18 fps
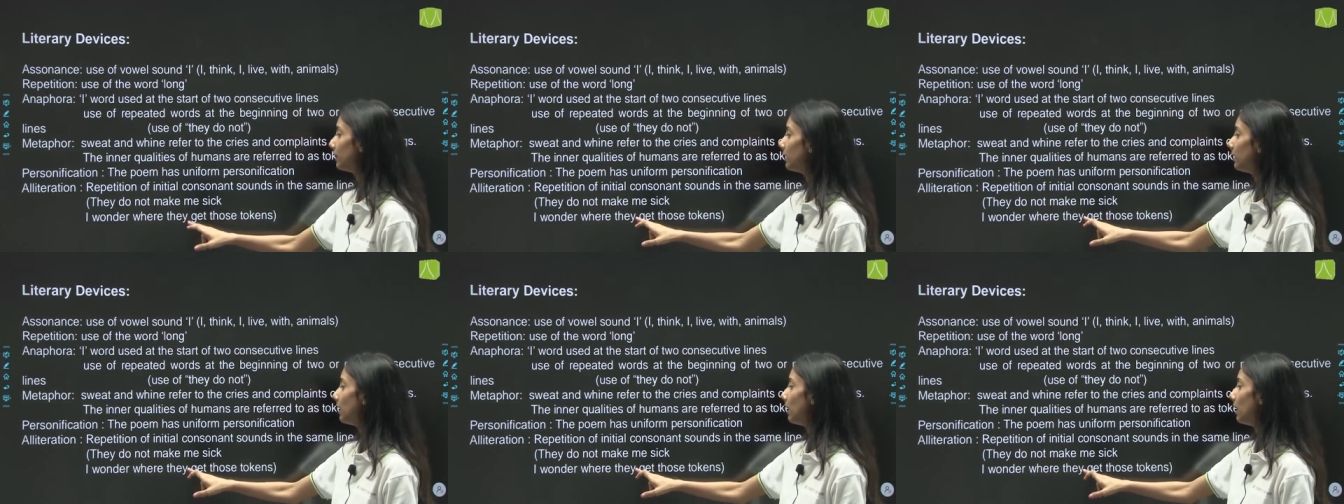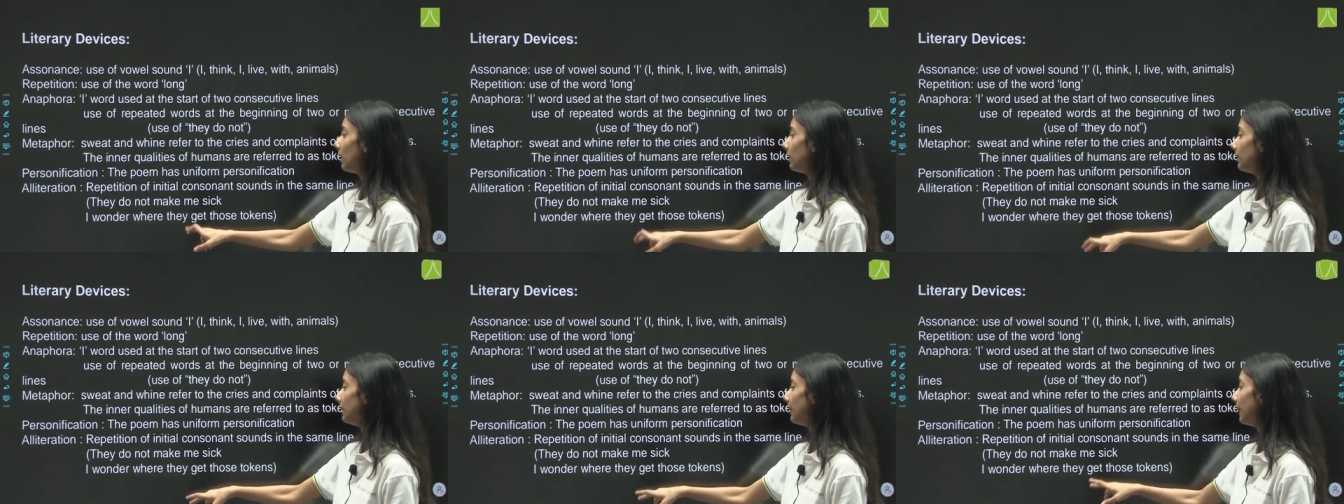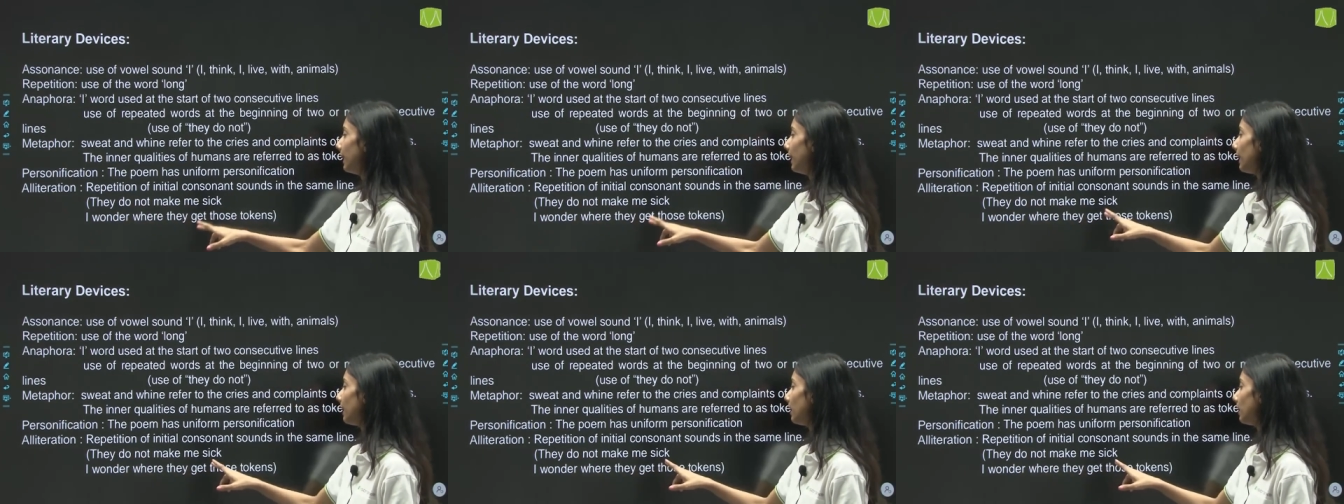here
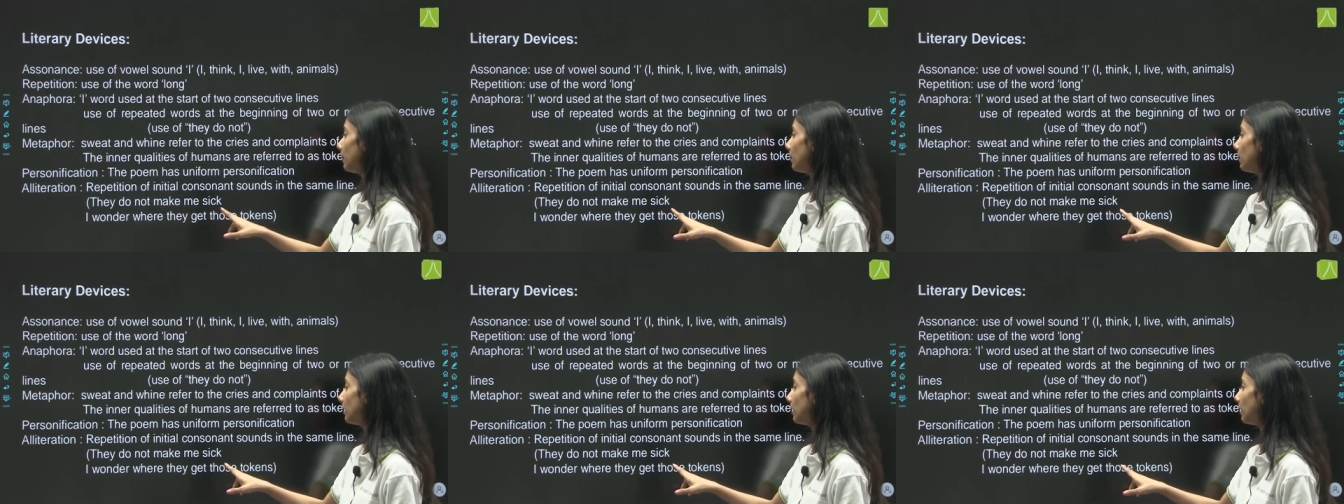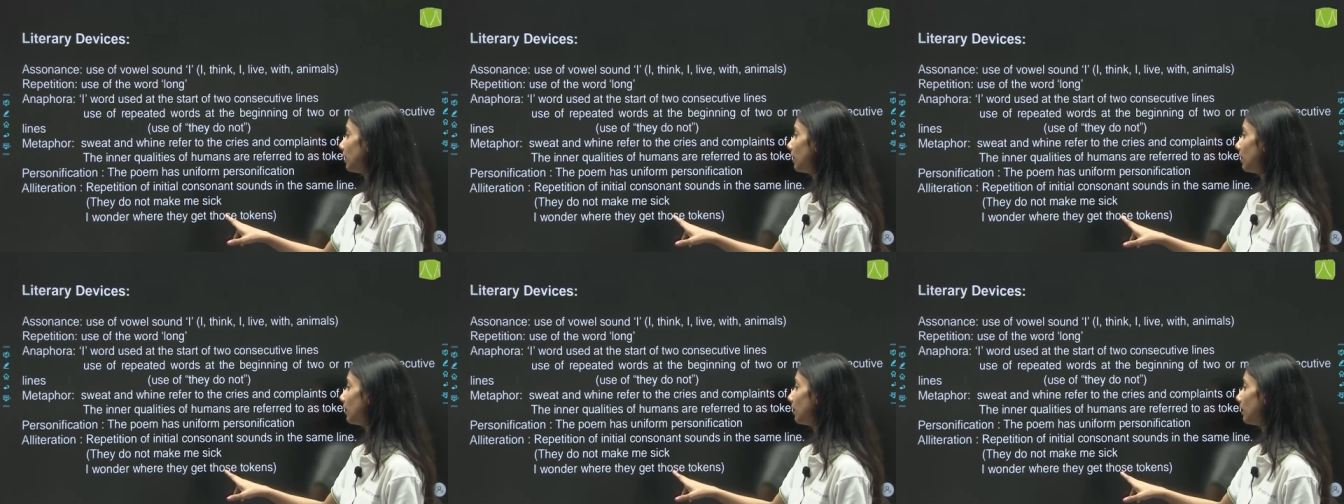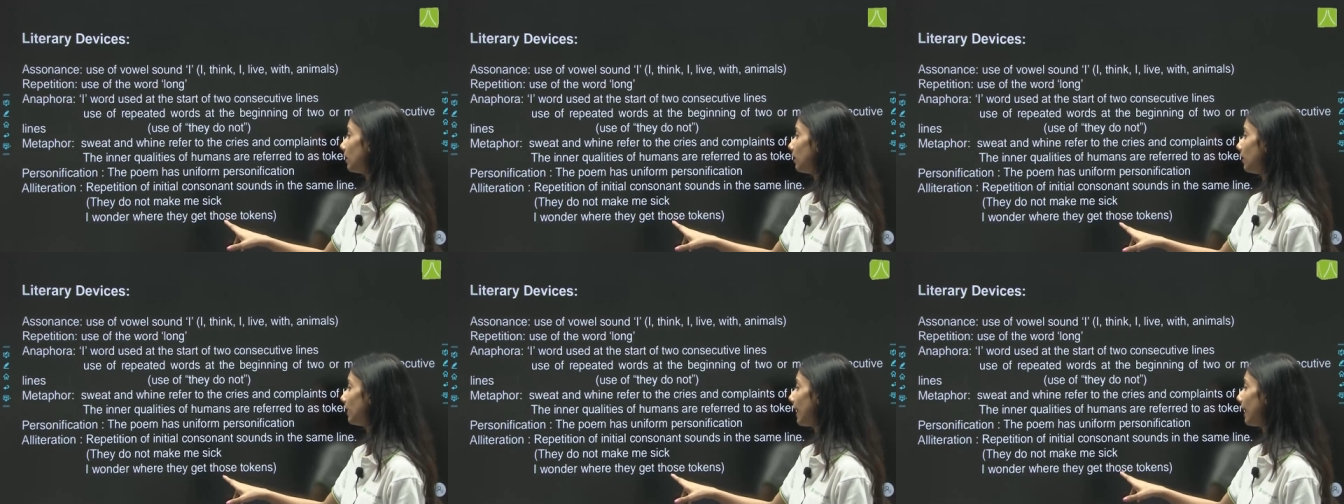they
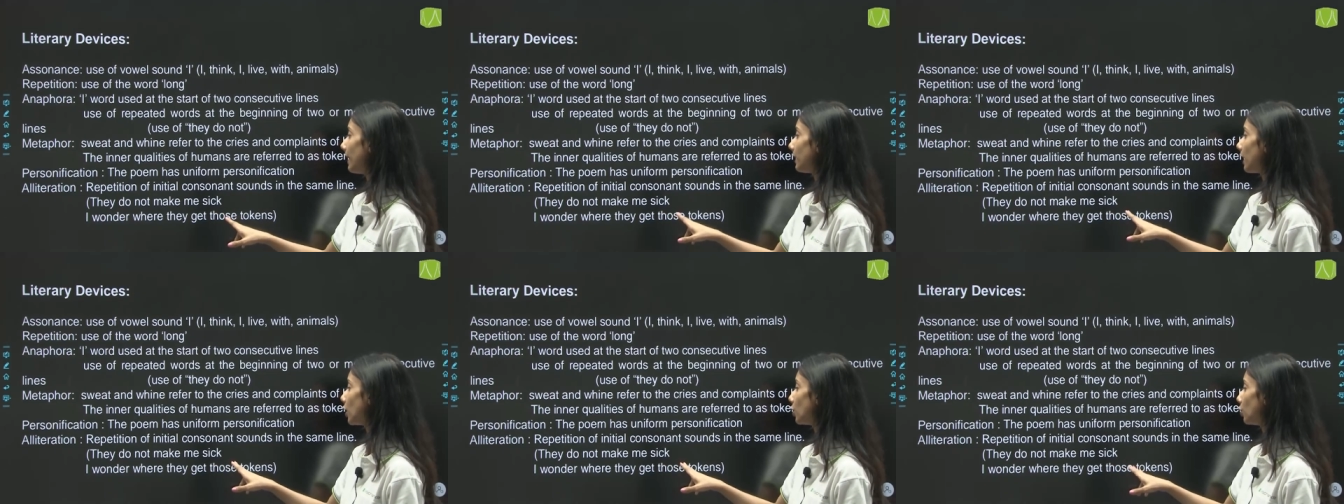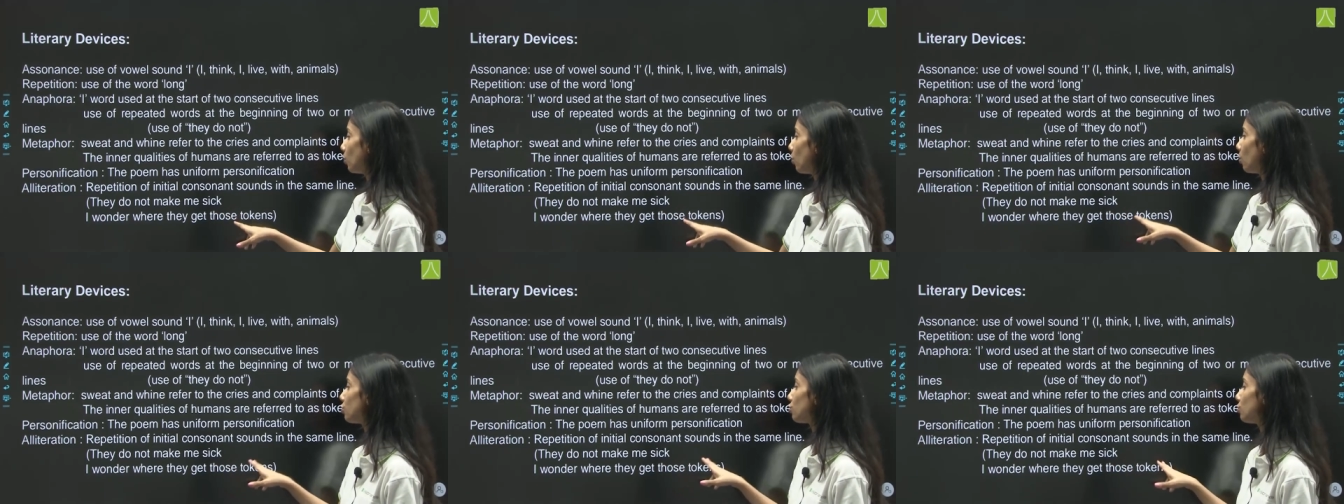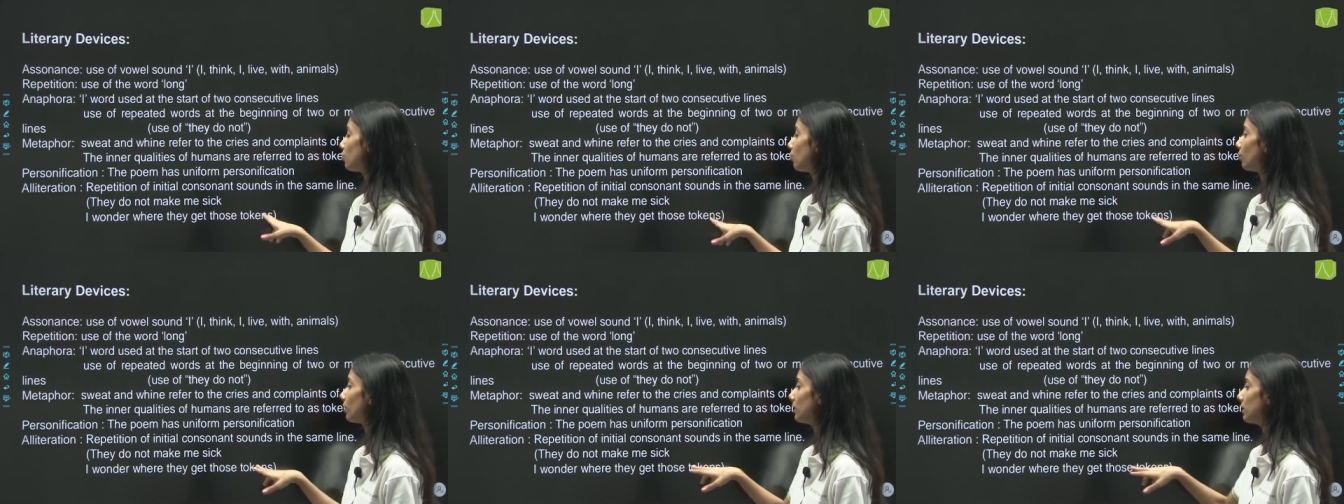get those
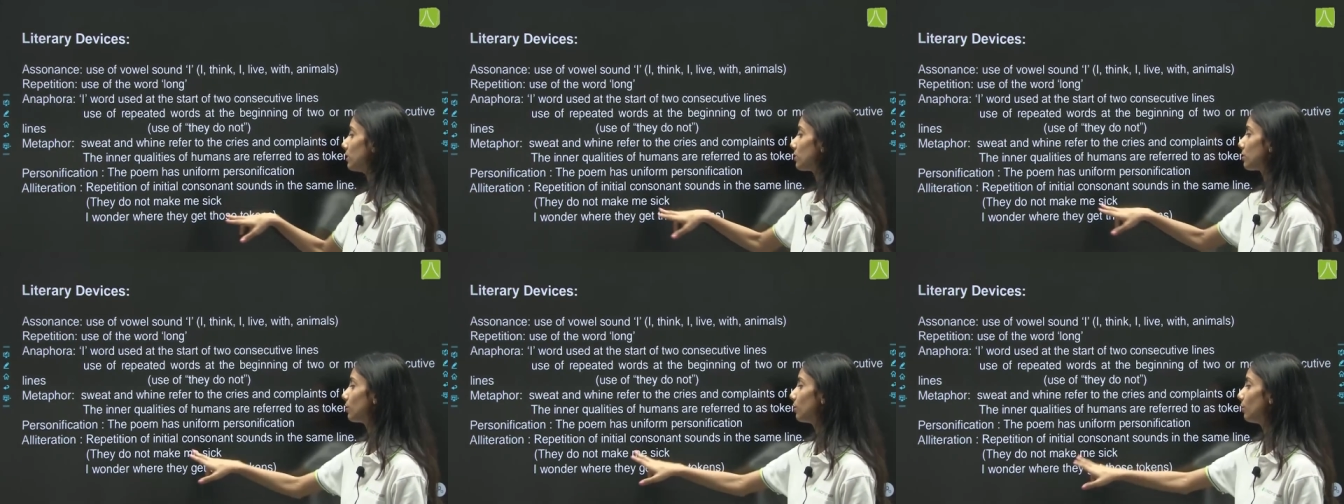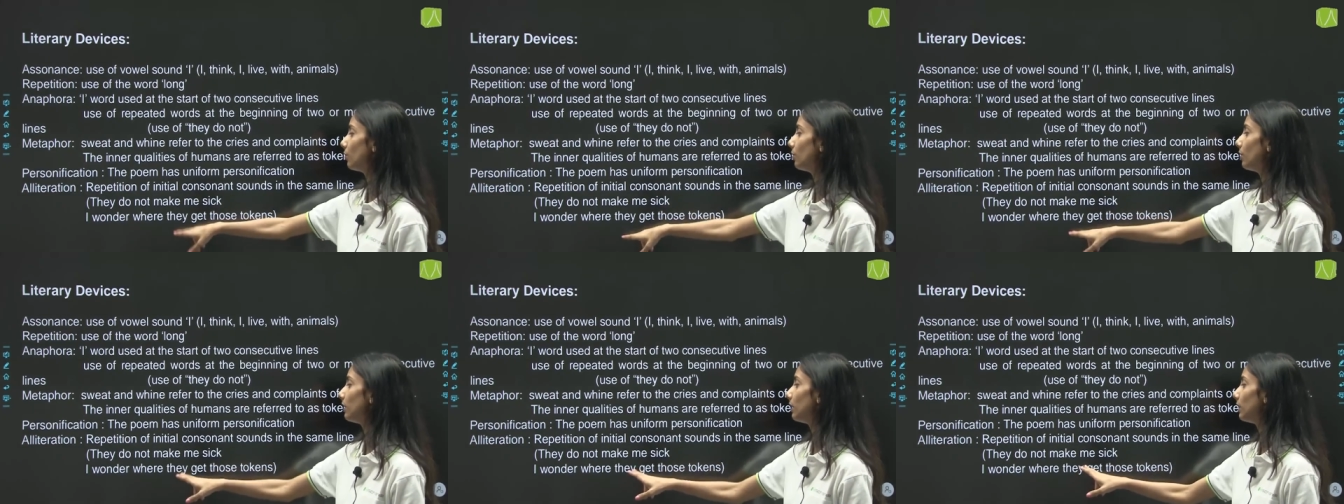tokens, so